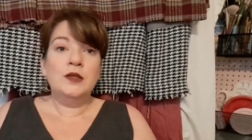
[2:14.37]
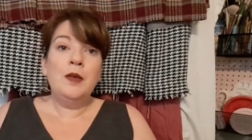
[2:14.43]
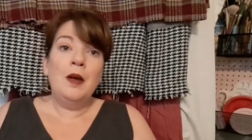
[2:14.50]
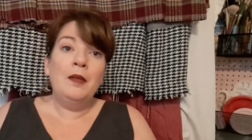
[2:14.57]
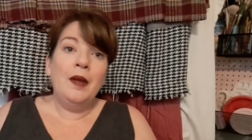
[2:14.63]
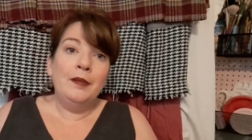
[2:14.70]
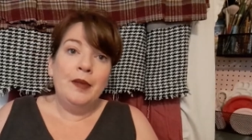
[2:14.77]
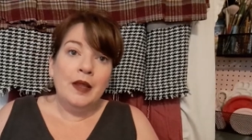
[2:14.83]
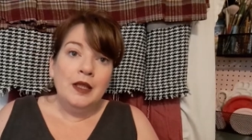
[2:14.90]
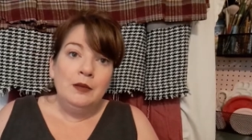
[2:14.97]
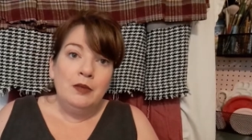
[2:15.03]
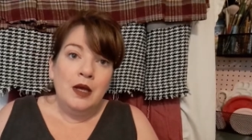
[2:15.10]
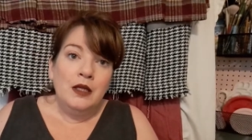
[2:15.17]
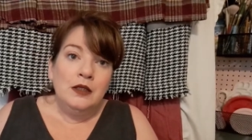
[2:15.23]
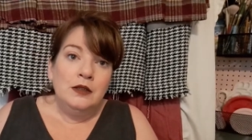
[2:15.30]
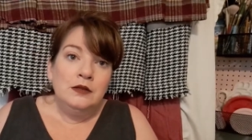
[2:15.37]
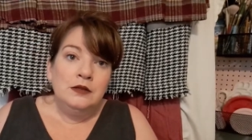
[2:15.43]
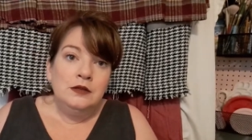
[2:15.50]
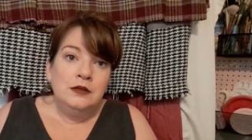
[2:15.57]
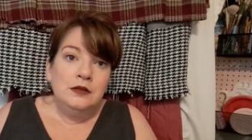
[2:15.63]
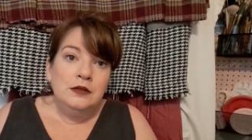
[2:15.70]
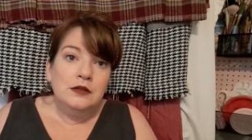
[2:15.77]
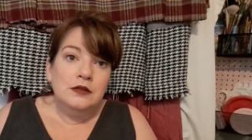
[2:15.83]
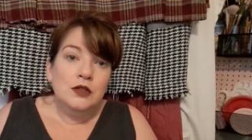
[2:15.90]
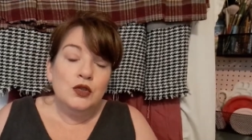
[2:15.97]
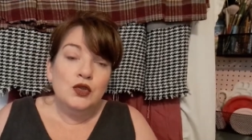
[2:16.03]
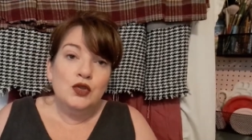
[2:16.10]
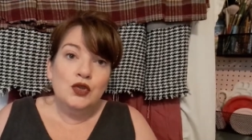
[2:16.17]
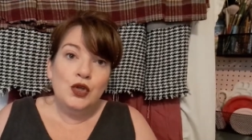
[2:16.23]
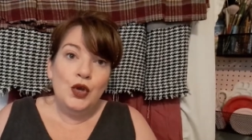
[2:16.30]
about my belly button.
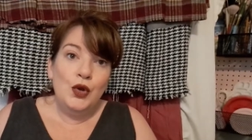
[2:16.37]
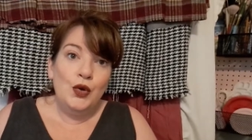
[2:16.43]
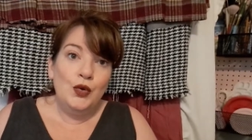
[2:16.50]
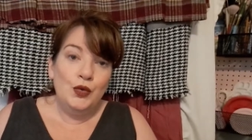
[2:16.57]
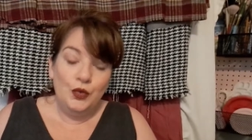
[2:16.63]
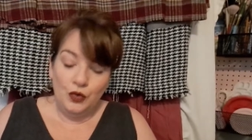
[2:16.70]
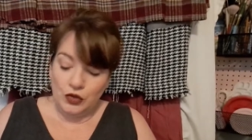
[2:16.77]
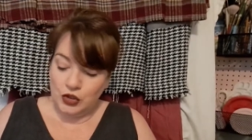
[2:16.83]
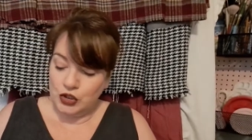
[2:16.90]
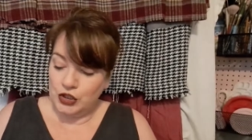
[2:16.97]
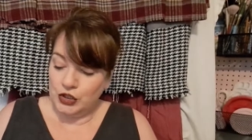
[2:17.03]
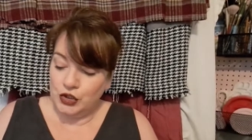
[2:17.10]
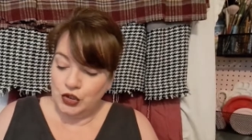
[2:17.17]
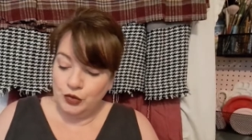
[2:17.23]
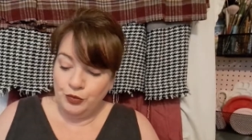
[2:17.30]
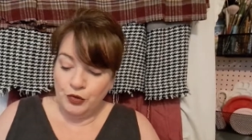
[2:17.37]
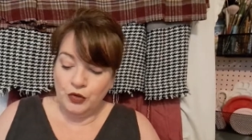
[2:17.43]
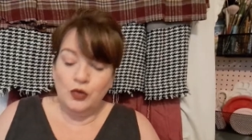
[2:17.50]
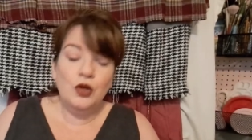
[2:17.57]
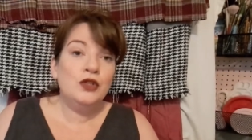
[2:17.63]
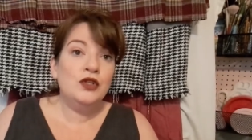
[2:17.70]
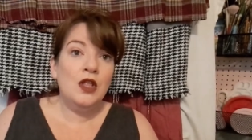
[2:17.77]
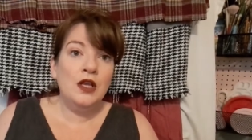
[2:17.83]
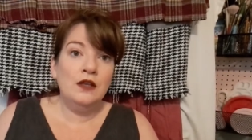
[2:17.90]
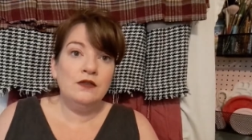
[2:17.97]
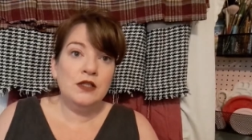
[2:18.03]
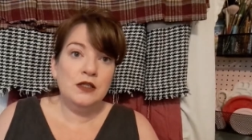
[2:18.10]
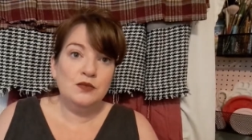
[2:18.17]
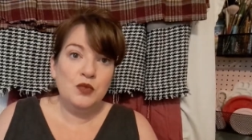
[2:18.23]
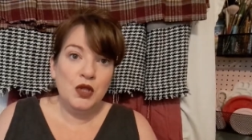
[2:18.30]
So she's super long, so that
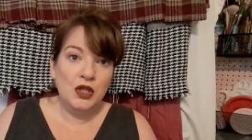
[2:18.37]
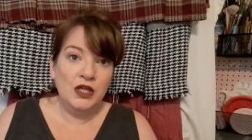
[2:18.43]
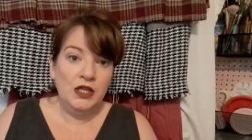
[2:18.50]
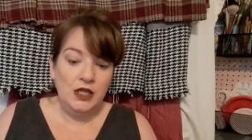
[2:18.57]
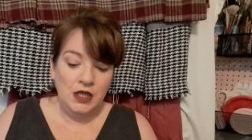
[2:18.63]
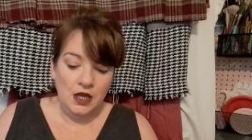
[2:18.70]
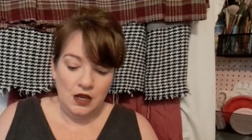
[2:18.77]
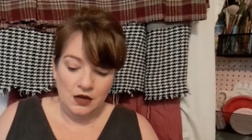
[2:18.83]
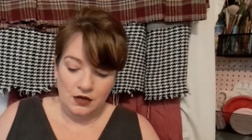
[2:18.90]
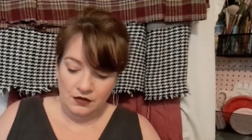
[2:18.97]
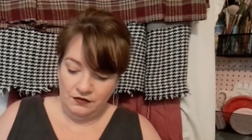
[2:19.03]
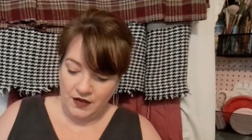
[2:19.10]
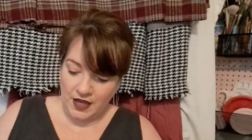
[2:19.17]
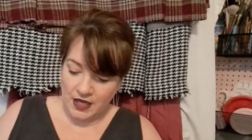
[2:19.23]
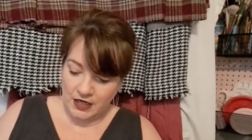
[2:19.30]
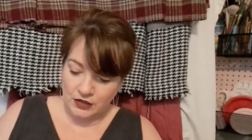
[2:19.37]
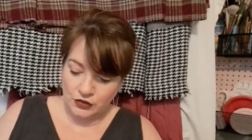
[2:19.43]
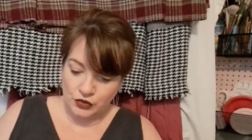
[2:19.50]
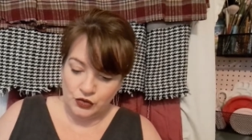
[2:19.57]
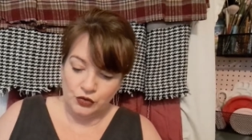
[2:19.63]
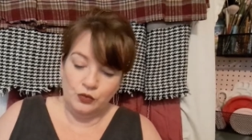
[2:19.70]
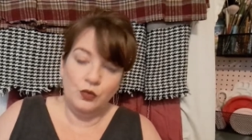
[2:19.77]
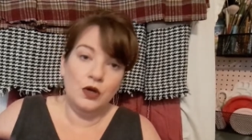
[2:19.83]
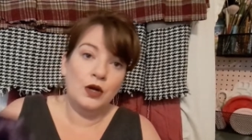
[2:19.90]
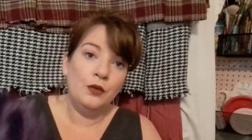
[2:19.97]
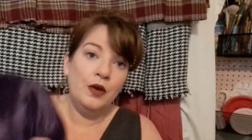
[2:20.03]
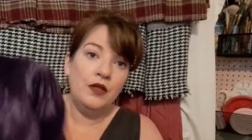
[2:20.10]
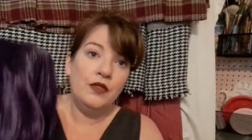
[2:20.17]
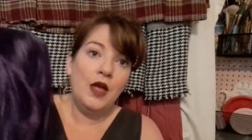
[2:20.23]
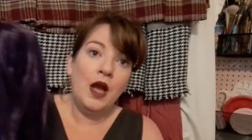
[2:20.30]
gives us plenty of hair to
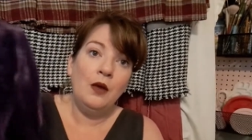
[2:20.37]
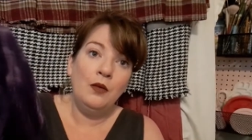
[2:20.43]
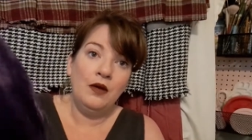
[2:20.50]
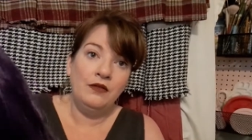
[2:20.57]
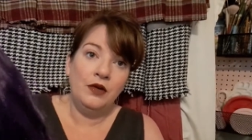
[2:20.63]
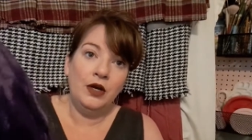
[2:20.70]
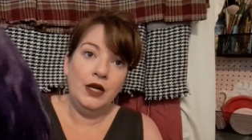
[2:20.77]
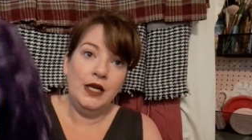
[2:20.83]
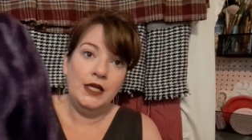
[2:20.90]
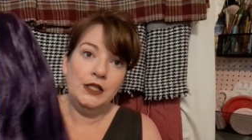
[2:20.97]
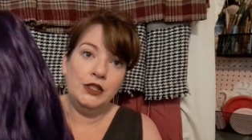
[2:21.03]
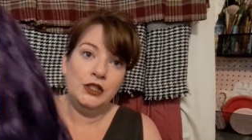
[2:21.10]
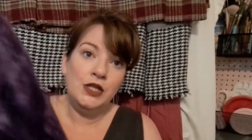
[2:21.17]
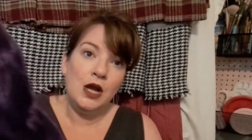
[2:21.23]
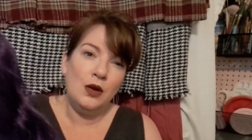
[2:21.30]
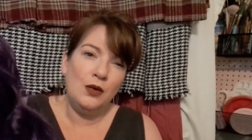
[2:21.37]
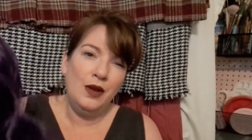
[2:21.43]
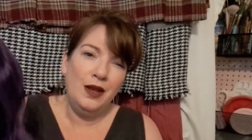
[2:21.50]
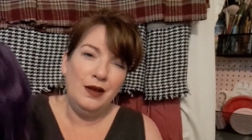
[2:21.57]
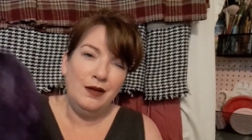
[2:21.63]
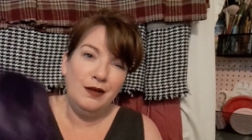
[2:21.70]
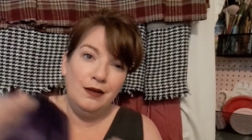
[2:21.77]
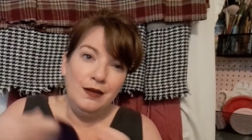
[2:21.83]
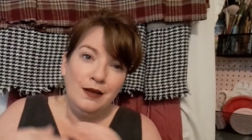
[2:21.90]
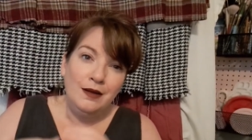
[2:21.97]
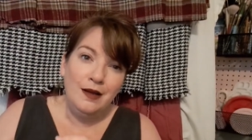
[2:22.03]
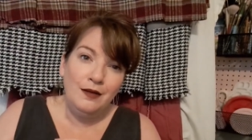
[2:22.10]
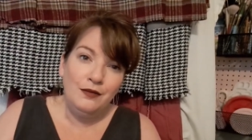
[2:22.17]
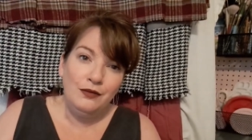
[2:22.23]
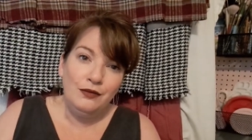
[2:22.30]
work with. However, it's not quite curly
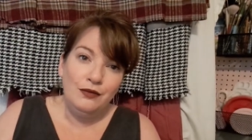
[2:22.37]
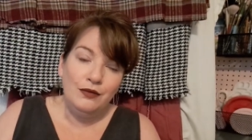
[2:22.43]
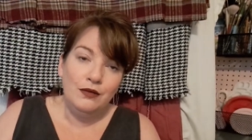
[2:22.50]
enough.